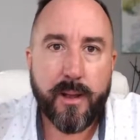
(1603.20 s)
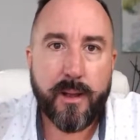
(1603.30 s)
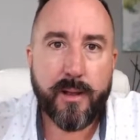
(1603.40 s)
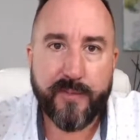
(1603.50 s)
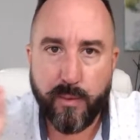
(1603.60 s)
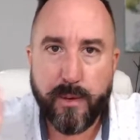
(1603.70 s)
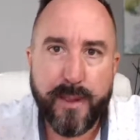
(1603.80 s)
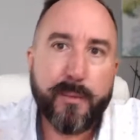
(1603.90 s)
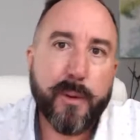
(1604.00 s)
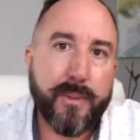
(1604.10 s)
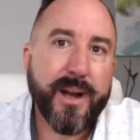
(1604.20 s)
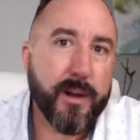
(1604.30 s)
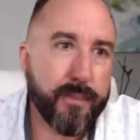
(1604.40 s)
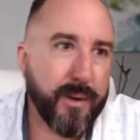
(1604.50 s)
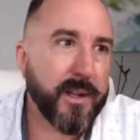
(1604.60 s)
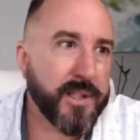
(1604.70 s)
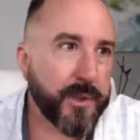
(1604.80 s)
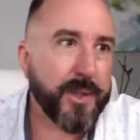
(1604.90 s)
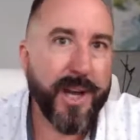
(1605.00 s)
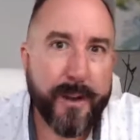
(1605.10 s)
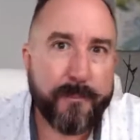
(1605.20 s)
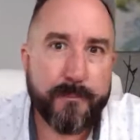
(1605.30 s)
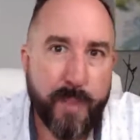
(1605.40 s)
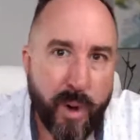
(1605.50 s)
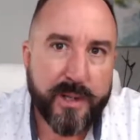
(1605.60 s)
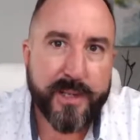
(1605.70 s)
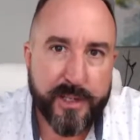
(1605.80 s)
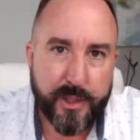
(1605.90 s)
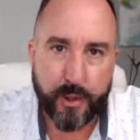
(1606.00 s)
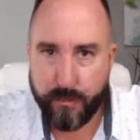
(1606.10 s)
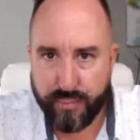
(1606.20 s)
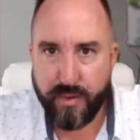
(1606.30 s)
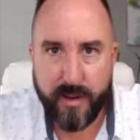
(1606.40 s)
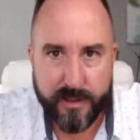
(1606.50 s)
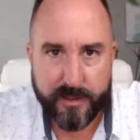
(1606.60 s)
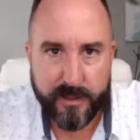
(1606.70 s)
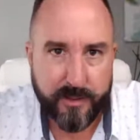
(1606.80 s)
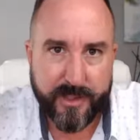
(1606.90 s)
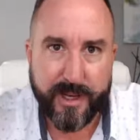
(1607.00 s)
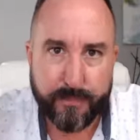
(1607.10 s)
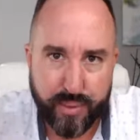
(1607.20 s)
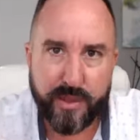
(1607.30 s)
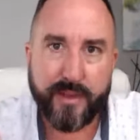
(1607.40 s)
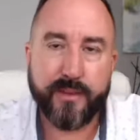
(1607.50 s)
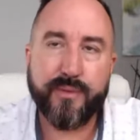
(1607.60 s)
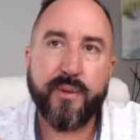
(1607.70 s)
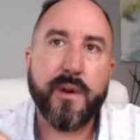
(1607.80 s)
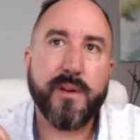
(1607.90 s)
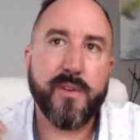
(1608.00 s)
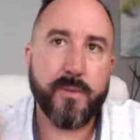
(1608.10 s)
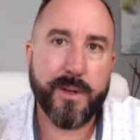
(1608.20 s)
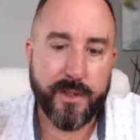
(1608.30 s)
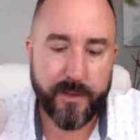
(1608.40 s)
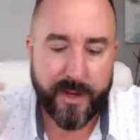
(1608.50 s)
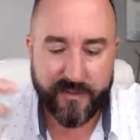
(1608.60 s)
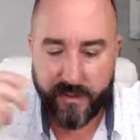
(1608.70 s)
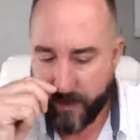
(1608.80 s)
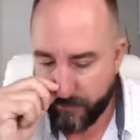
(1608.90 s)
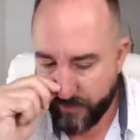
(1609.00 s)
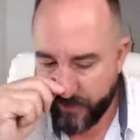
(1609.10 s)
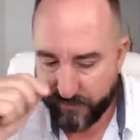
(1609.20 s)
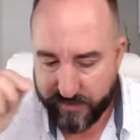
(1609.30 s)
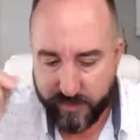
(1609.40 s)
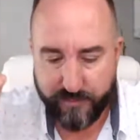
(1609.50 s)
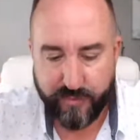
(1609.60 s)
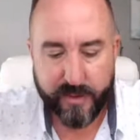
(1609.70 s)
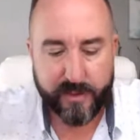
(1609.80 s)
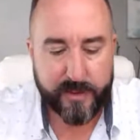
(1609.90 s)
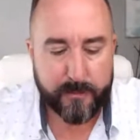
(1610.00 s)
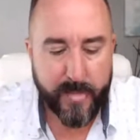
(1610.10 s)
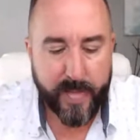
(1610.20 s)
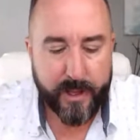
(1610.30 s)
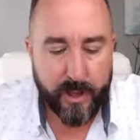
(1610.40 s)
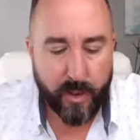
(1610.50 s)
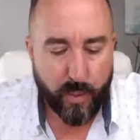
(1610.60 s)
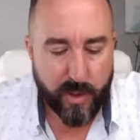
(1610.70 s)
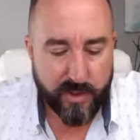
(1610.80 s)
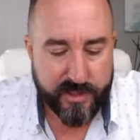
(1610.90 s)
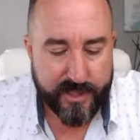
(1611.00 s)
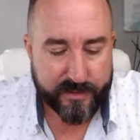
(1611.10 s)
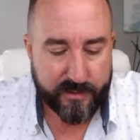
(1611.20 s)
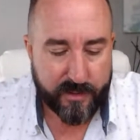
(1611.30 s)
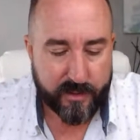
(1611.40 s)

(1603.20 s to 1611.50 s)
if you want people to buy your products, you've got to market your product. You've got to put it in front of them, and you have to be out there in front of it. Roseanne